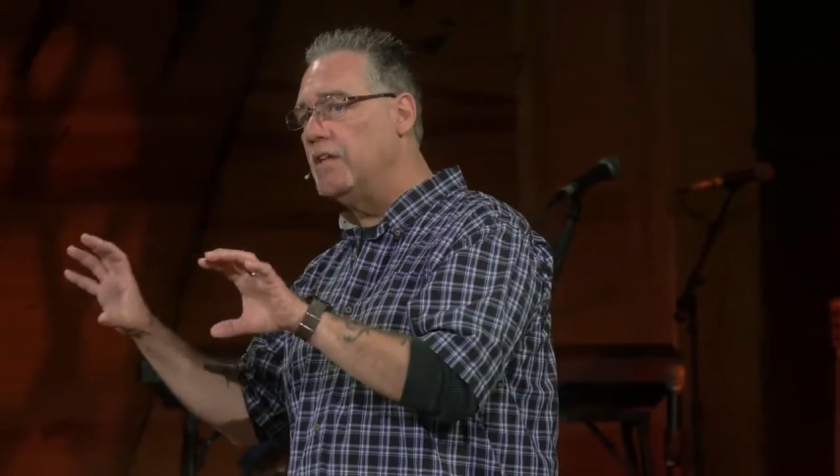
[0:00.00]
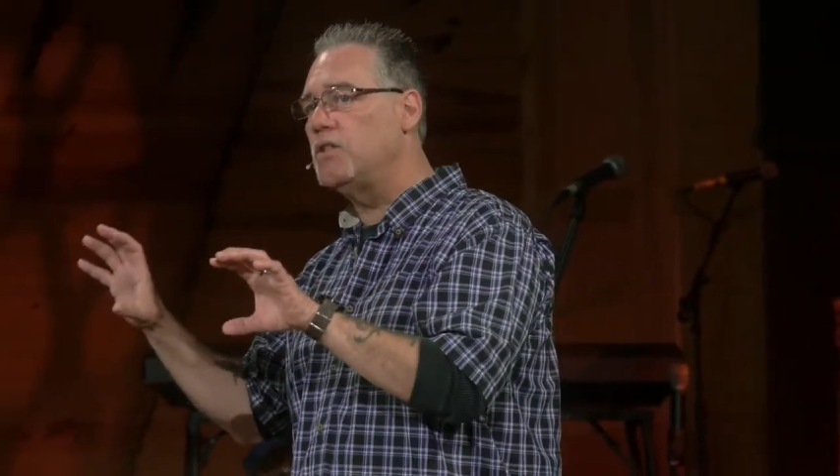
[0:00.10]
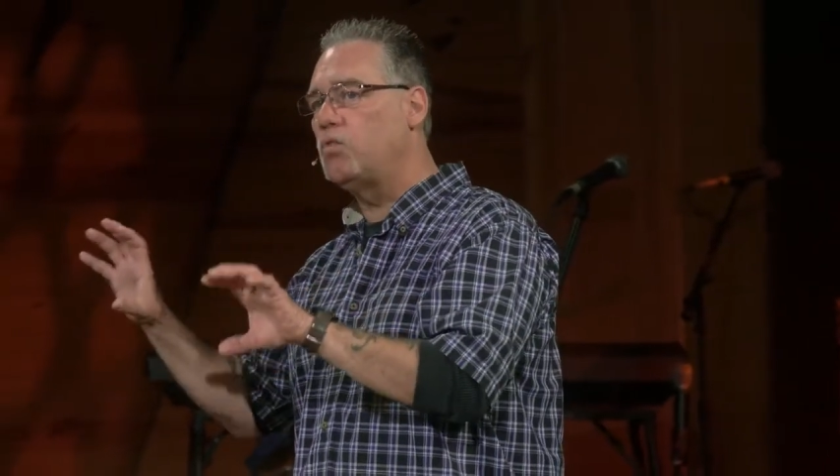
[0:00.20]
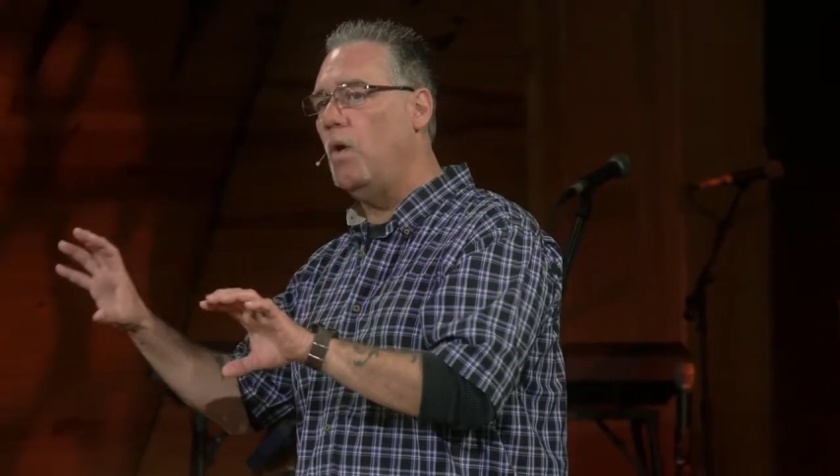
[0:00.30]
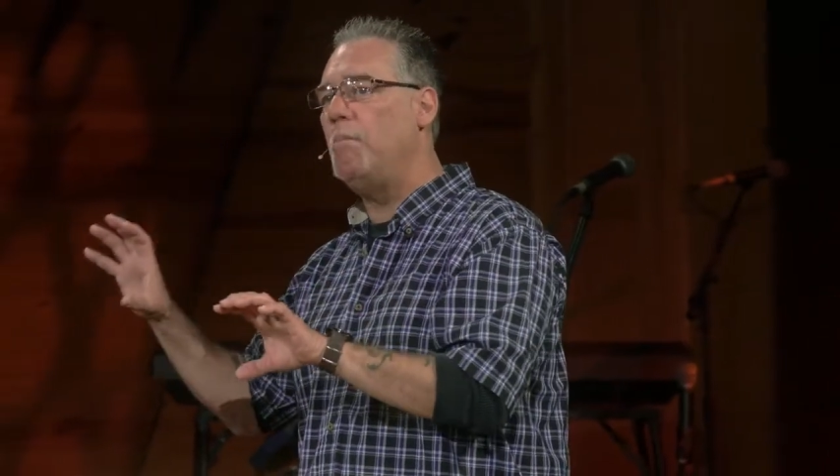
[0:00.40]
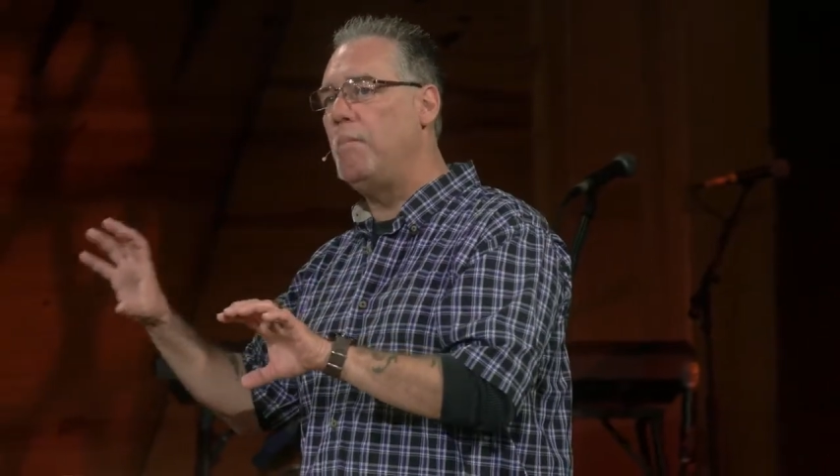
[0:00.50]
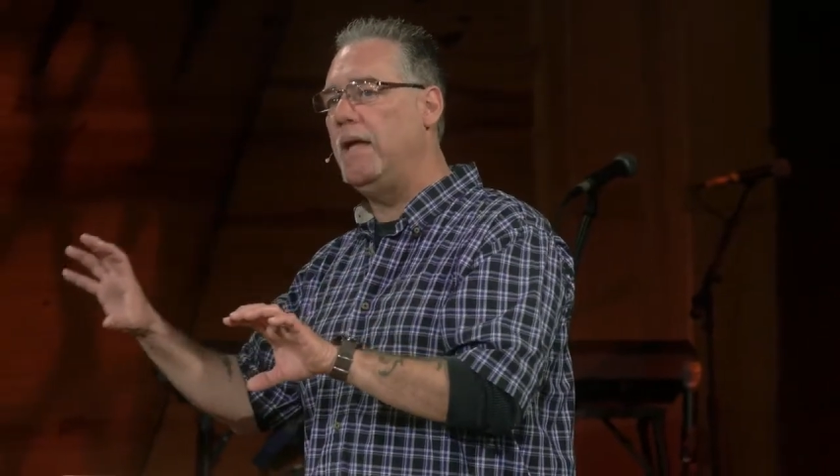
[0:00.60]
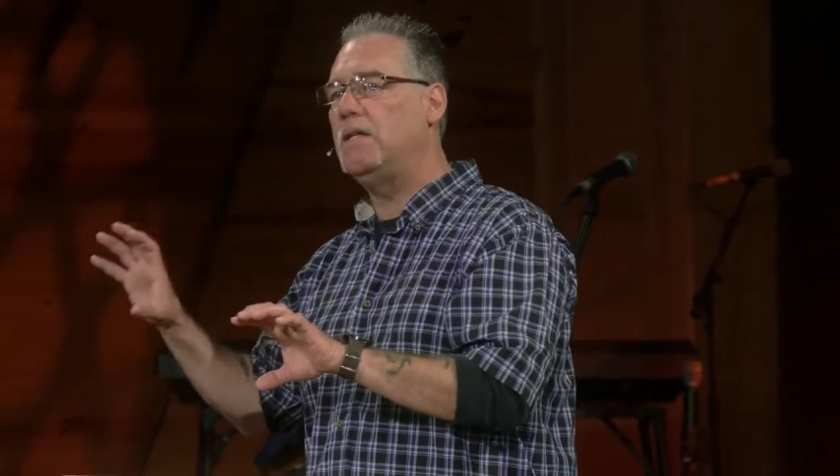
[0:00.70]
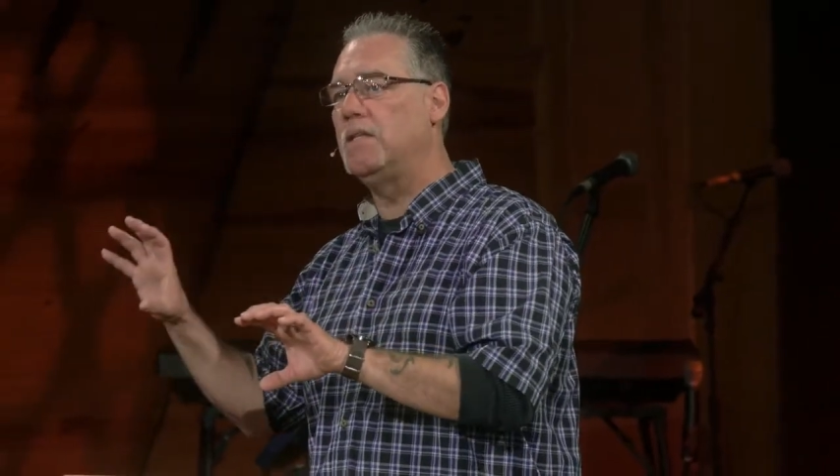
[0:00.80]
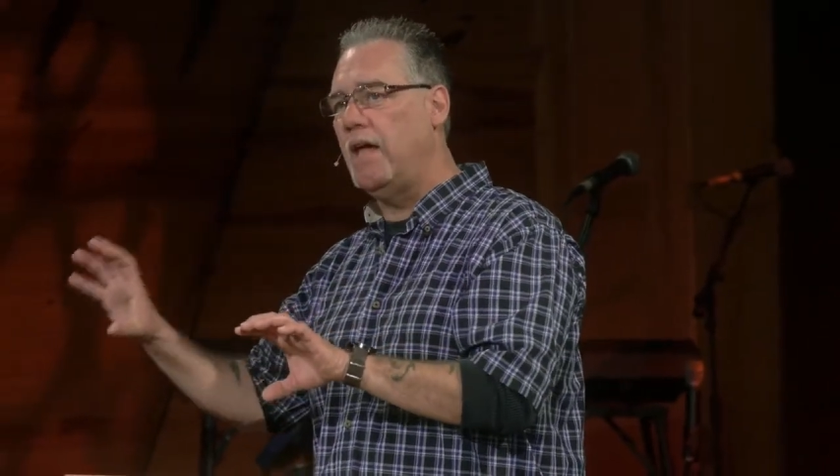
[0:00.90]
This is what
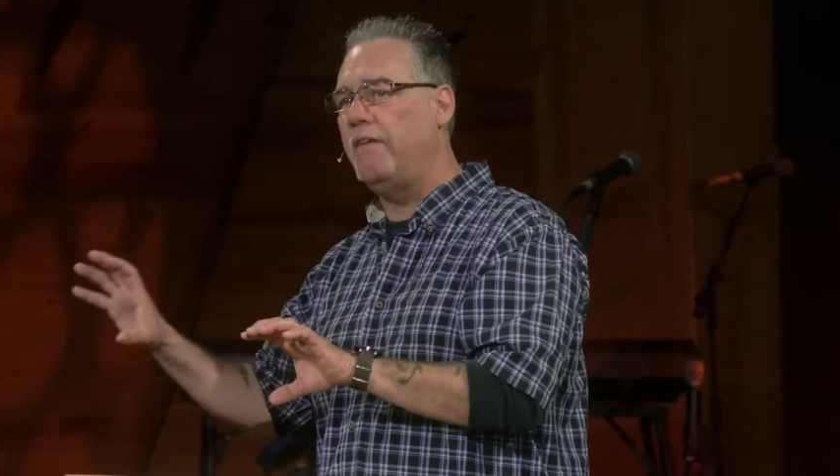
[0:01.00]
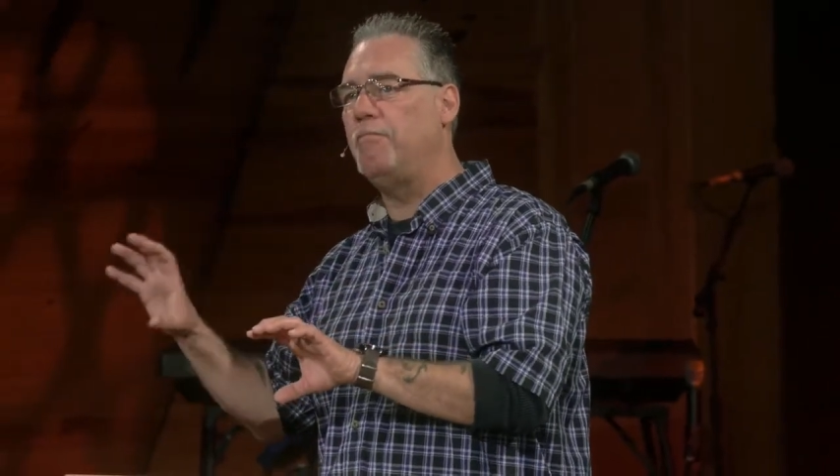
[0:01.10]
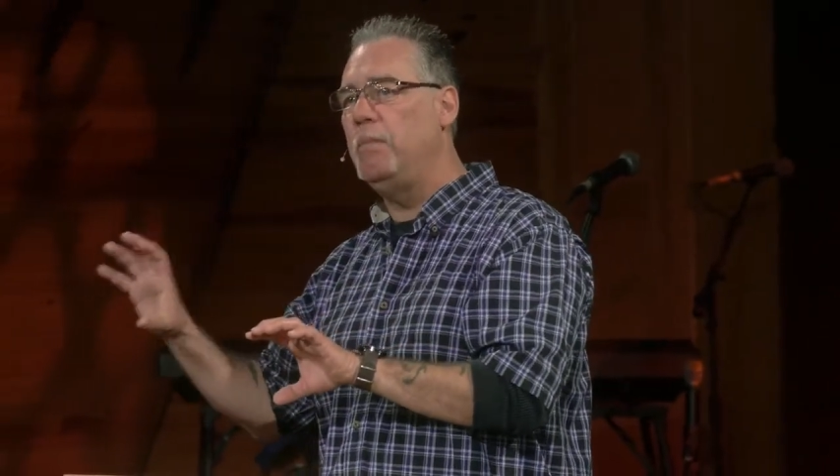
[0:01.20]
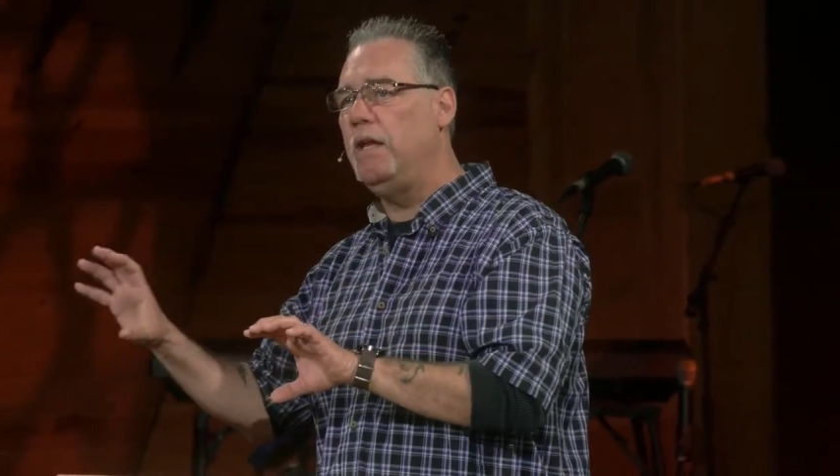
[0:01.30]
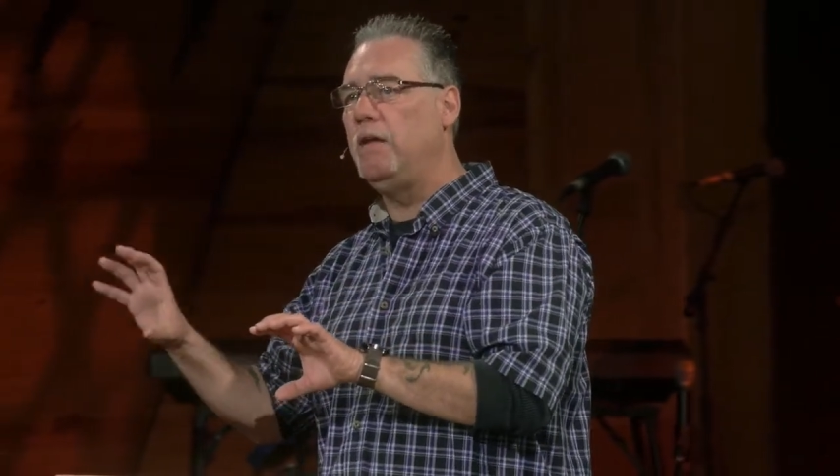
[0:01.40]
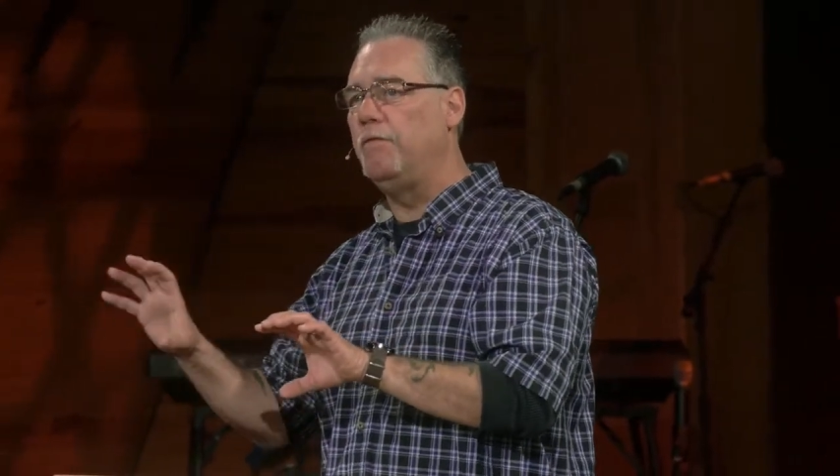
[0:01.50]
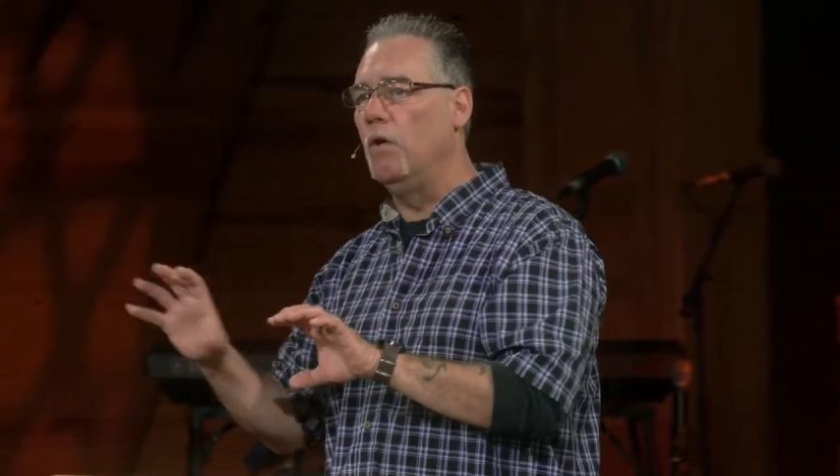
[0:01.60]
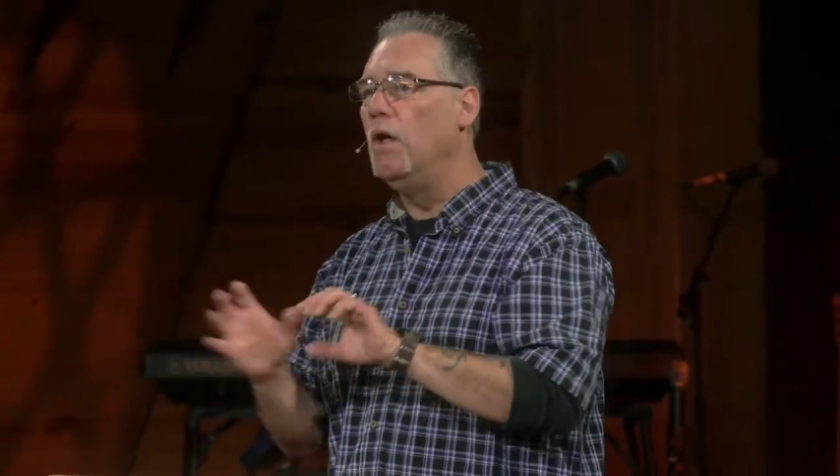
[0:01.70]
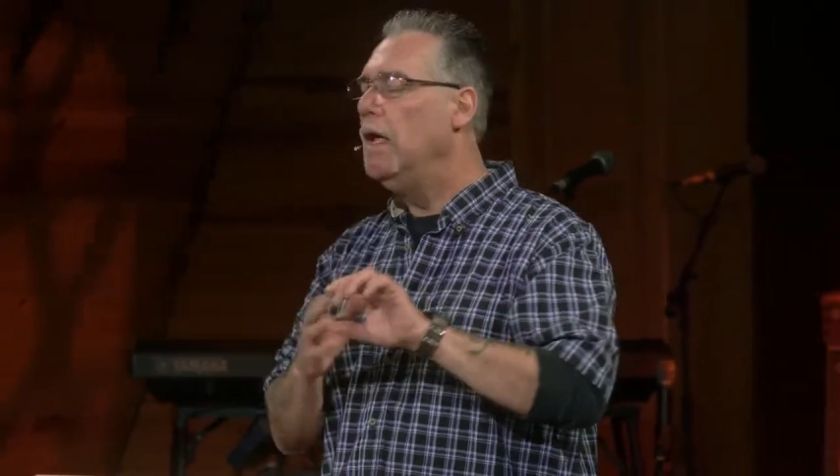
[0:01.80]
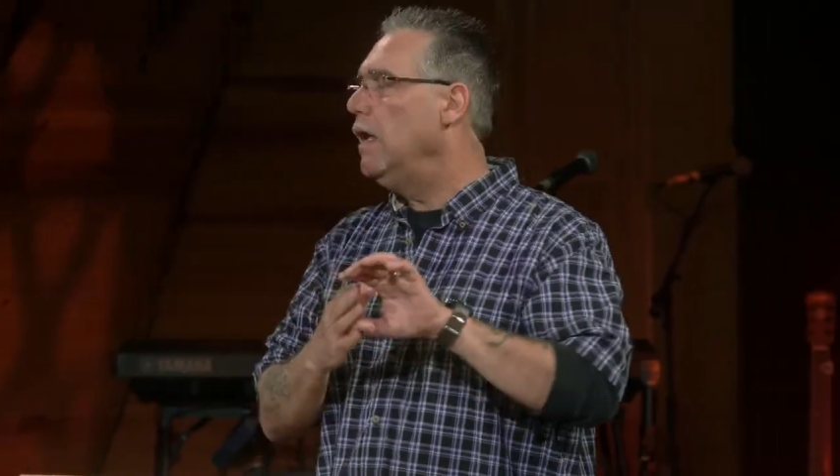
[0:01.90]
makes life meaningful.